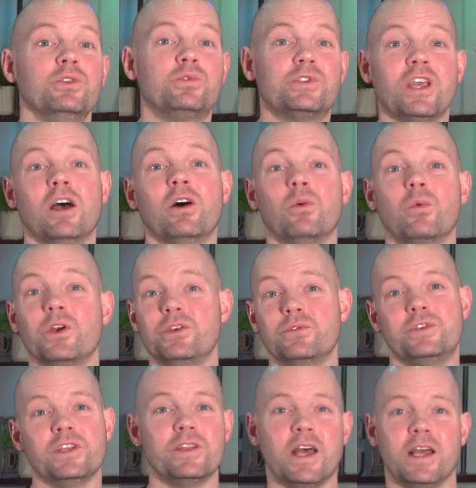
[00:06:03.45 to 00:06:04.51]
tell what you
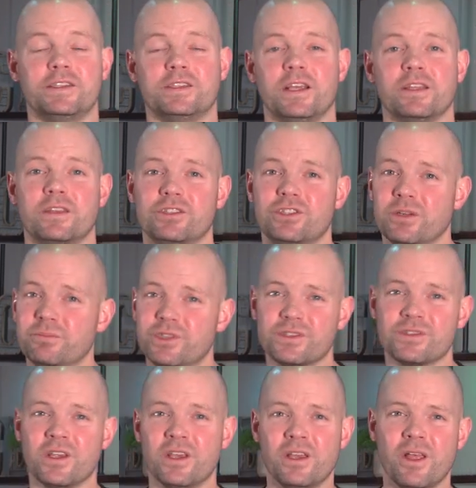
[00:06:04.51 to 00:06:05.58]
did that day at the gym.
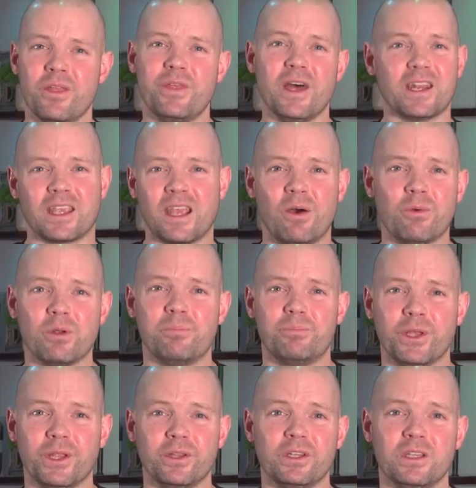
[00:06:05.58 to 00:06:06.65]
Just that
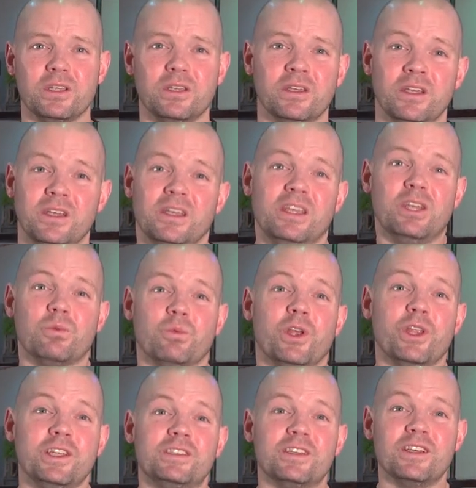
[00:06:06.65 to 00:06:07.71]
accountability, it
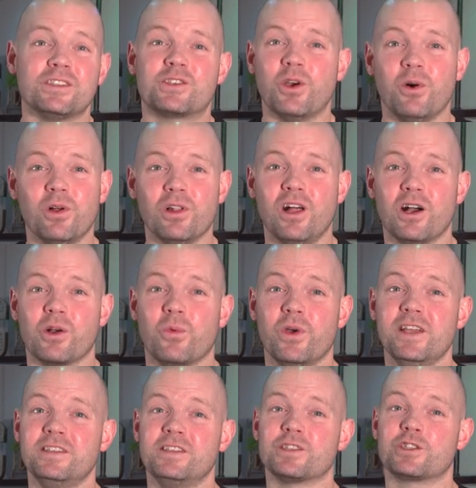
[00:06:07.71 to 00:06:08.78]
really does go a long
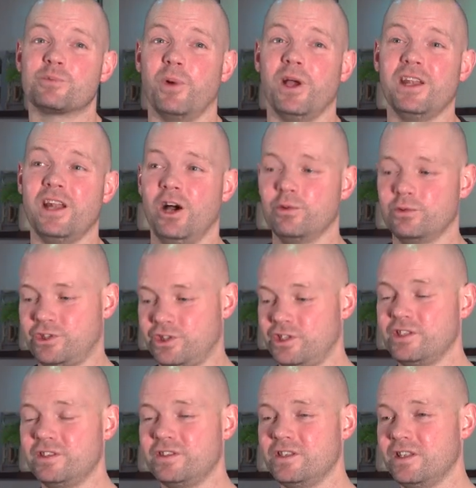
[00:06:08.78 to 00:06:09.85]
way, despite how
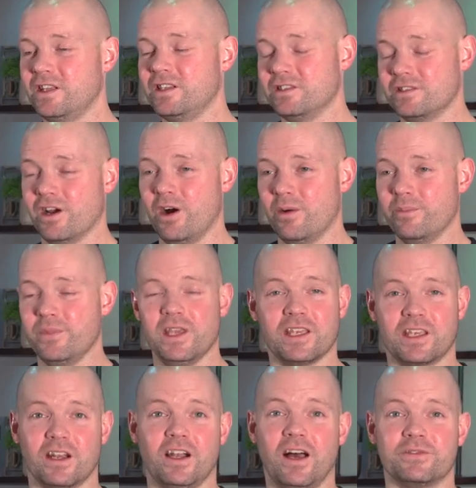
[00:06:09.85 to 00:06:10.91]
cheesy and dumb it
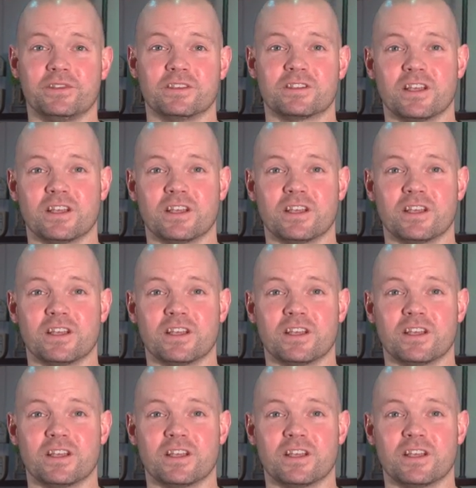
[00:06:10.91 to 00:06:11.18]
can often